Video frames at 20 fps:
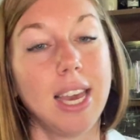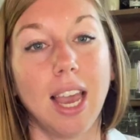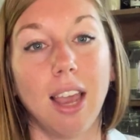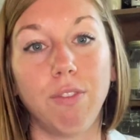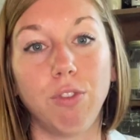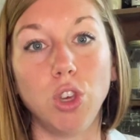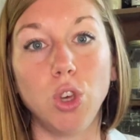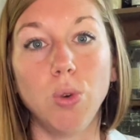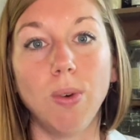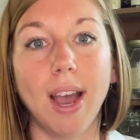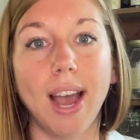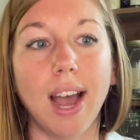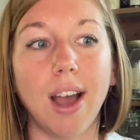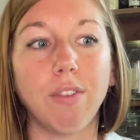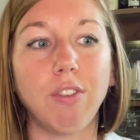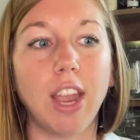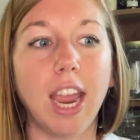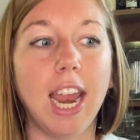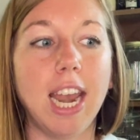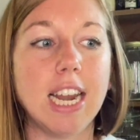If you
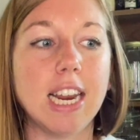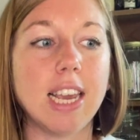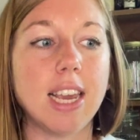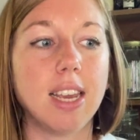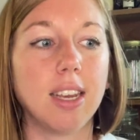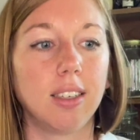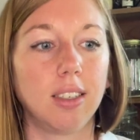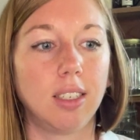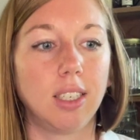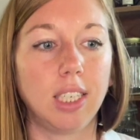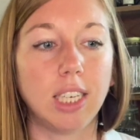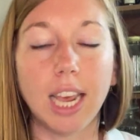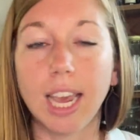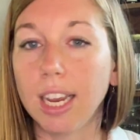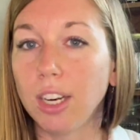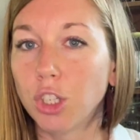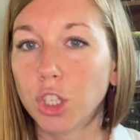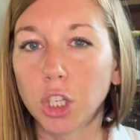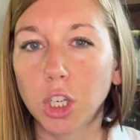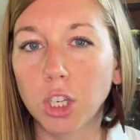have any
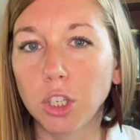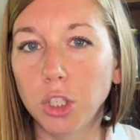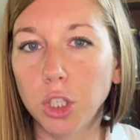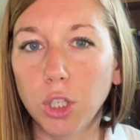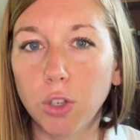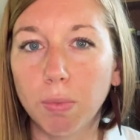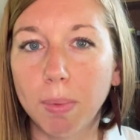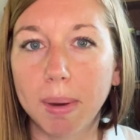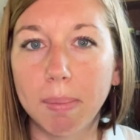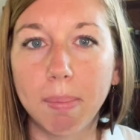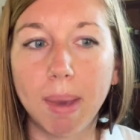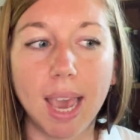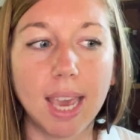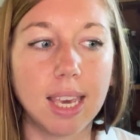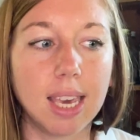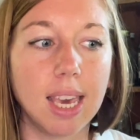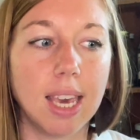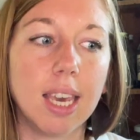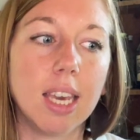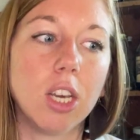tinctures you've been
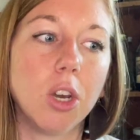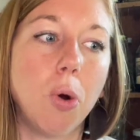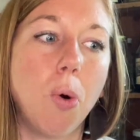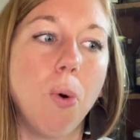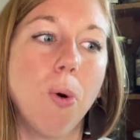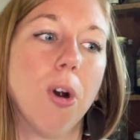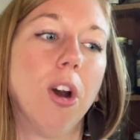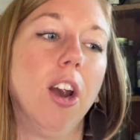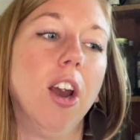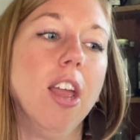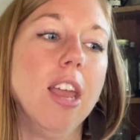making or